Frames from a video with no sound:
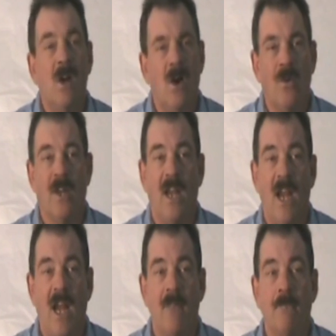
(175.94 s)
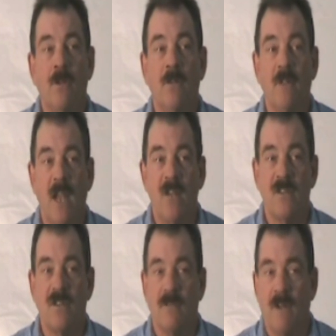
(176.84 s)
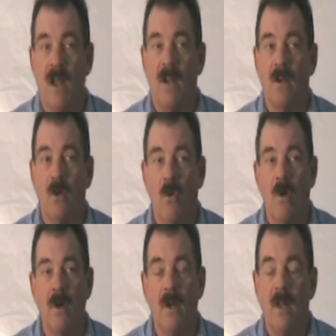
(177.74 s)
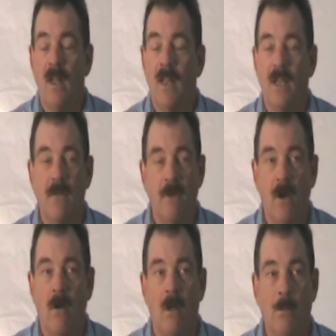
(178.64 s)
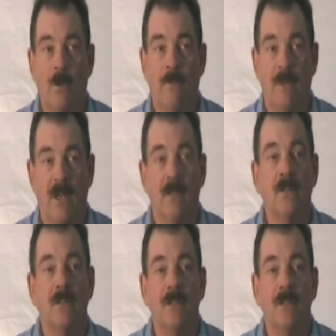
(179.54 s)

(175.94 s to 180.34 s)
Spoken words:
Only a handful of cases have gone to court, and they've all prevailed.